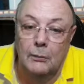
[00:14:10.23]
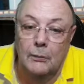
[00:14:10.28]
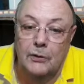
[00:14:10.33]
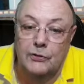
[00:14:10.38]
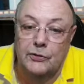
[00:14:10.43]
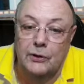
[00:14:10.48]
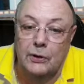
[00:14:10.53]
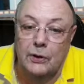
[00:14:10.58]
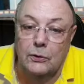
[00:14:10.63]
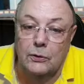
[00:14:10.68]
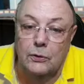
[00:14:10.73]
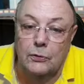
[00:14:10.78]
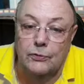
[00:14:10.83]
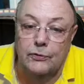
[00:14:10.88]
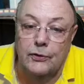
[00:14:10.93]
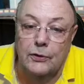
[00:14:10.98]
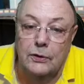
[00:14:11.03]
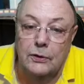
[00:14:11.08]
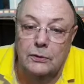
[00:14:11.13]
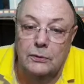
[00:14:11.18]
It's a local
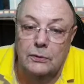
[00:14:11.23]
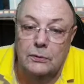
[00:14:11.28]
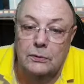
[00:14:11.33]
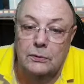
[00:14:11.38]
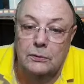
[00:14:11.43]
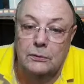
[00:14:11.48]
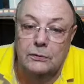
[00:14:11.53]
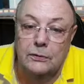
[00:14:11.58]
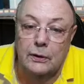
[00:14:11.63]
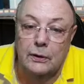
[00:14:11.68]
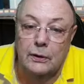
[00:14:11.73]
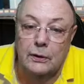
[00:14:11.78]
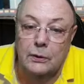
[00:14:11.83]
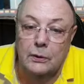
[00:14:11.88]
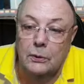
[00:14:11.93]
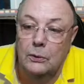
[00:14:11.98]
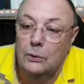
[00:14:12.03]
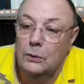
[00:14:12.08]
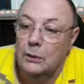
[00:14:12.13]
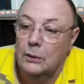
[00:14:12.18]
file.
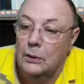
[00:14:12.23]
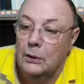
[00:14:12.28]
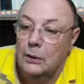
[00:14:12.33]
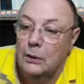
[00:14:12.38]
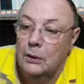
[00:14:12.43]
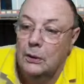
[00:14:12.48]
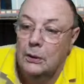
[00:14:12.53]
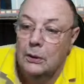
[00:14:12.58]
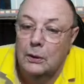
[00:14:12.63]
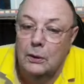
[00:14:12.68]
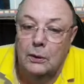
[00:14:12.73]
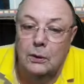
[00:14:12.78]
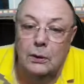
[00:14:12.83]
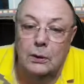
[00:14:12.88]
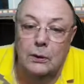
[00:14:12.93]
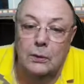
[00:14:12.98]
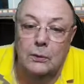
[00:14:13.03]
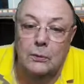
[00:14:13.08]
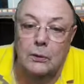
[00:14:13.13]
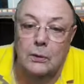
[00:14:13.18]
So
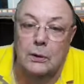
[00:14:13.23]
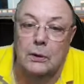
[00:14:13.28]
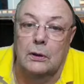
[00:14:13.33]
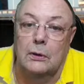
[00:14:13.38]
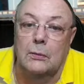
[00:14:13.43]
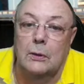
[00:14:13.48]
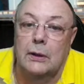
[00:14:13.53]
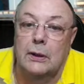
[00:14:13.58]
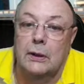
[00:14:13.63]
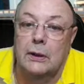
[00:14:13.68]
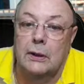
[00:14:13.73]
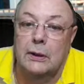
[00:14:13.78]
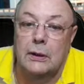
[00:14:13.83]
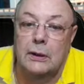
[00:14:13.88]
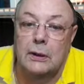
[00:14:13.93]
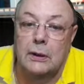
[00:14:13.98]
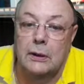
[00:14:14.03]
where are we?